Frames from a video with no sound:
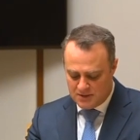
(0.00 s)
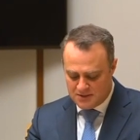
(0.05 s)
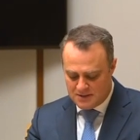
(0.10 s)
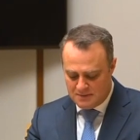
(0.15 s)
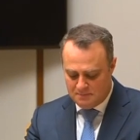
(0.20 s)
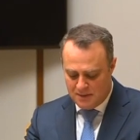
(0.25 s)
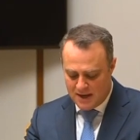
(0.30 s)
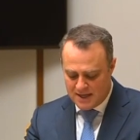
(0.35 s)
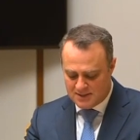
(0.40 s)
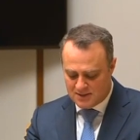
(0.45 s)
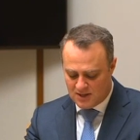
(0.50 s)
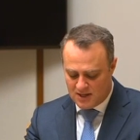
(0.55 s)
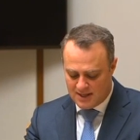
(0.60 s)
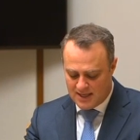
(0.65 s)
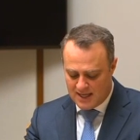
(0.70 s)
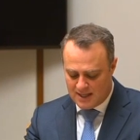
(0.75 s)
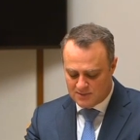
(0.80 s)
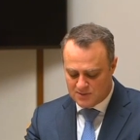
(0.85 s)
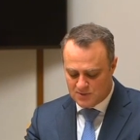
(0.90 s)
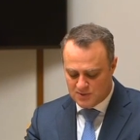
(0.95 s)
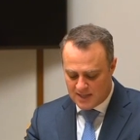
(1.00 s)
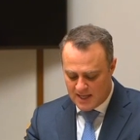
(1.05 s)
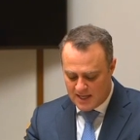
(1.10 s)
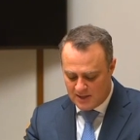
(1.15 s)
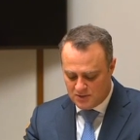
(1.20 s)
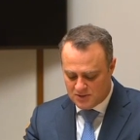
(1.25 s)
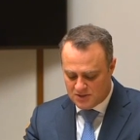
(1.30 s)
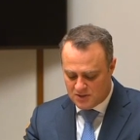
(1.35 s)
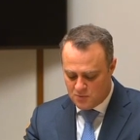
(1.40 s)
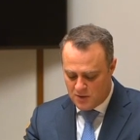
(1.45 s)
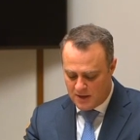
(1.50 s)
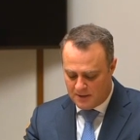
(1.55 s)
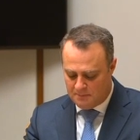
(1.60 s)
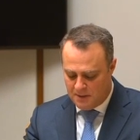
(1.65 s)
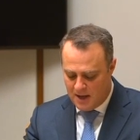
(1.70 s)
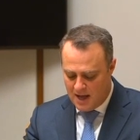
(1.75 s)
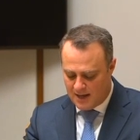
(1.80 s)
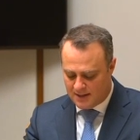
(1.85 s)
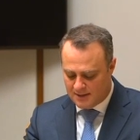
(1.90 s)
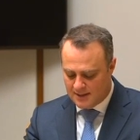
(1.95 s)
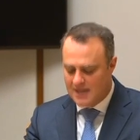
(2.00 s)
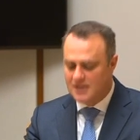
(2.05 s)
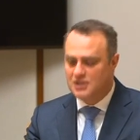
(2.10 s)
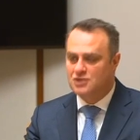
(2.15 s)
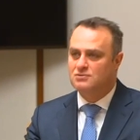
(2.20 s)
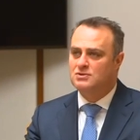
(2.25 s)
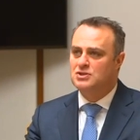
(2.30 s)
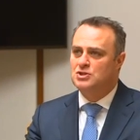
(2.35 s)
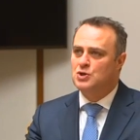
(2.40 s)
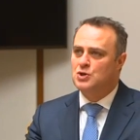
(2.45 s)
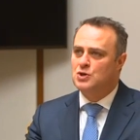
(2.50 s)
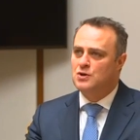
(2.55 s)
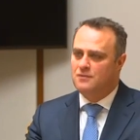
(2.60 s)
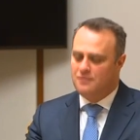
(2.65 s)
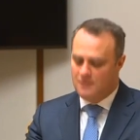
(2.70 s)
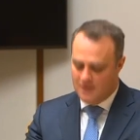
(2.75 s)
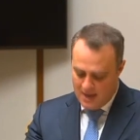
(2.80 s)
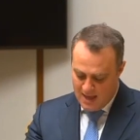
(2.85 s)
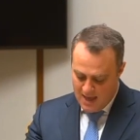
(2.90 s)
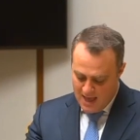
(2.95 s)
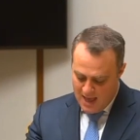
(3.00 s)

in Bayside Council's Elsternwick Park Nature Reserve